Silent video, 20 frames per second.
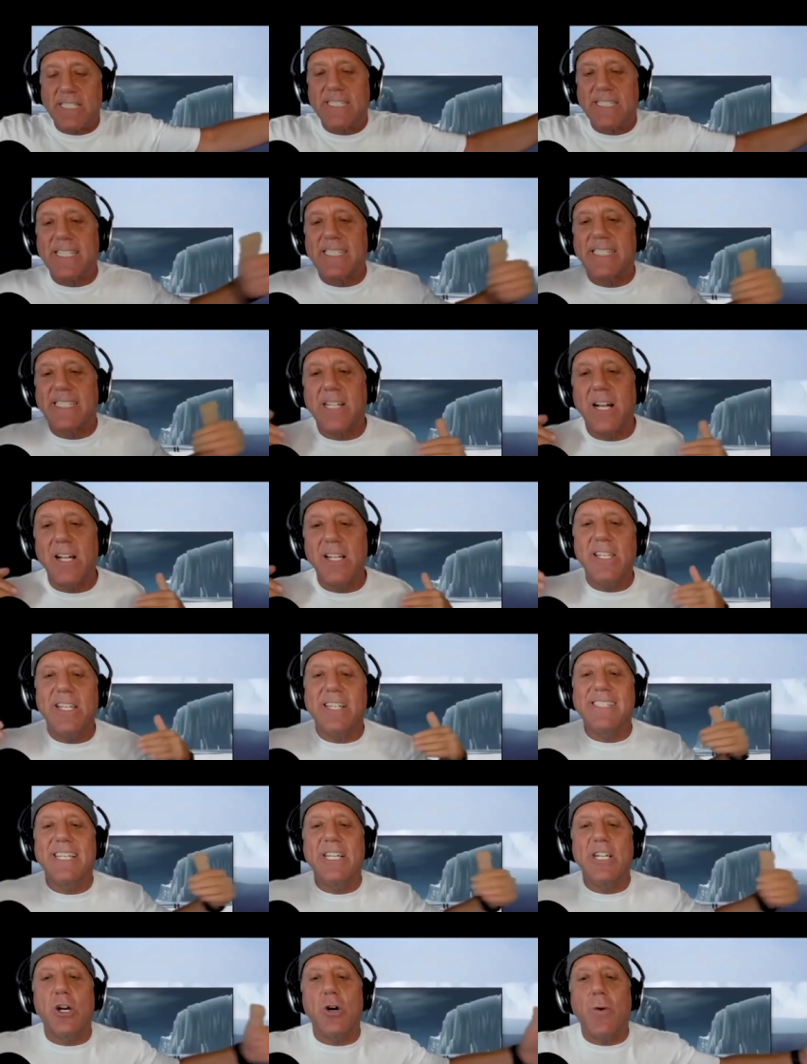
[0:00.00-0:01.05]
because the sun
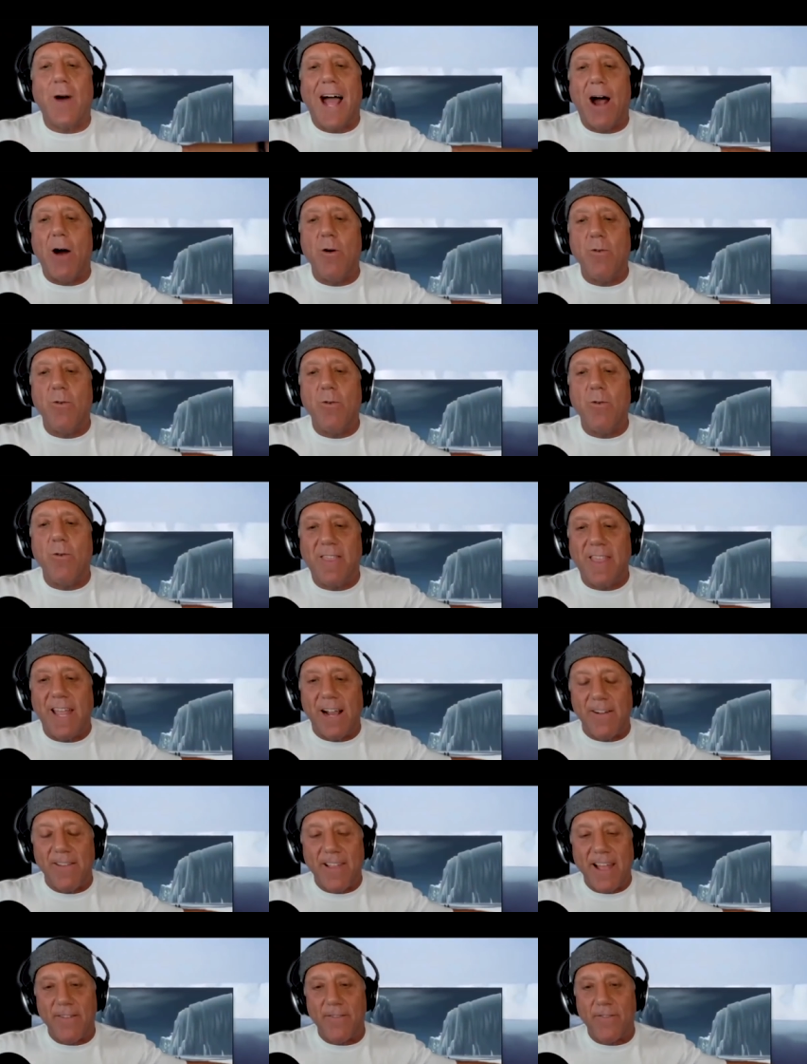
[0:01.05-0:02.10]
doesn't go out
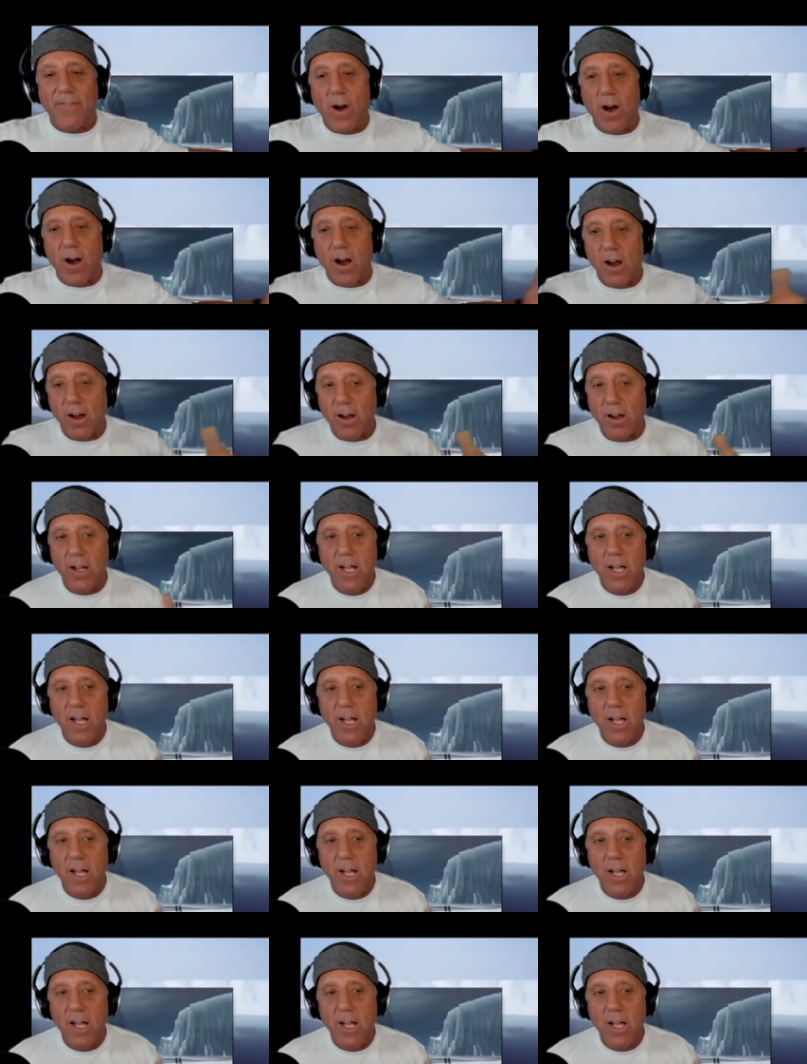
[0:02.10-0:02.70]
there that far.